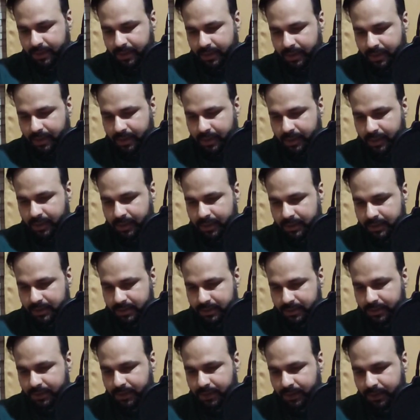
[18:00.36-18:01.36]
It's good.
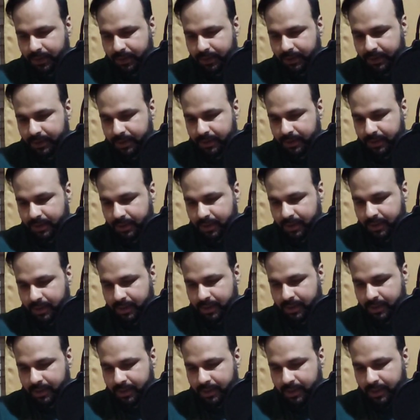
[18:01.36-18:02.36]

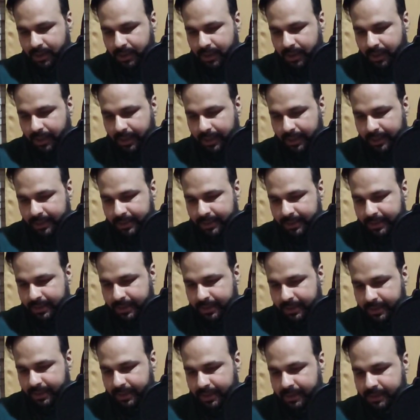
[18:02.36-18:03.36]
And then
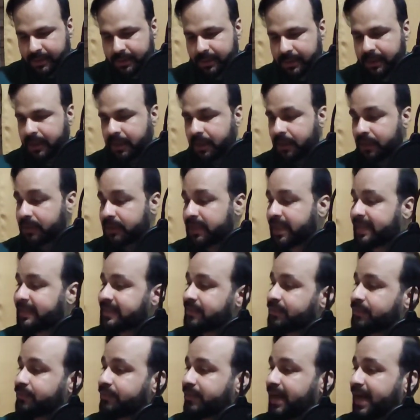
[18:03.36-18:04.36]
there is a
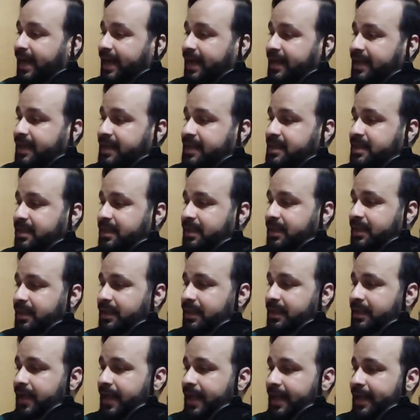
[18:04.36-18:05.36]
wide
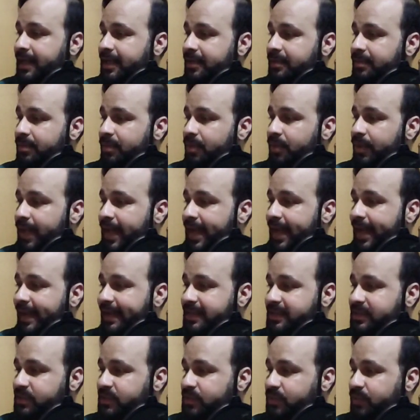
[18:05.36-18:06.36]
angle mode as
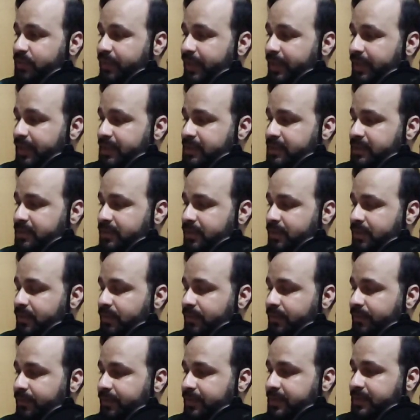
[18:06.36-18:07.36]
well, so which
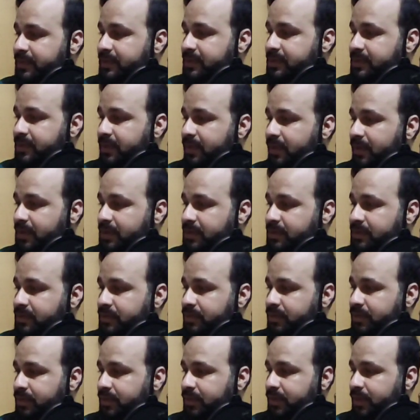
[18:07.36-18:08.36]
is also
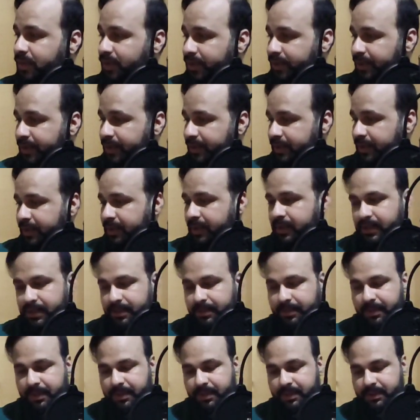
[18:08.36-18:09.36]
good because
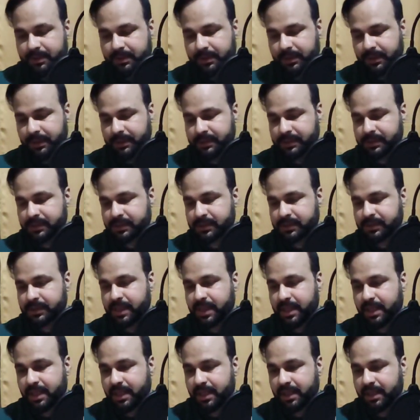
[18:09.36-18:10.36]
it is taking
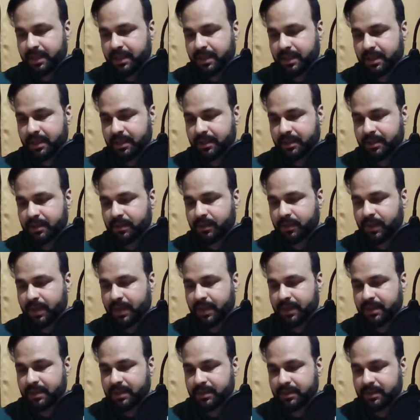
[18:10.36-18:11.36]
quite a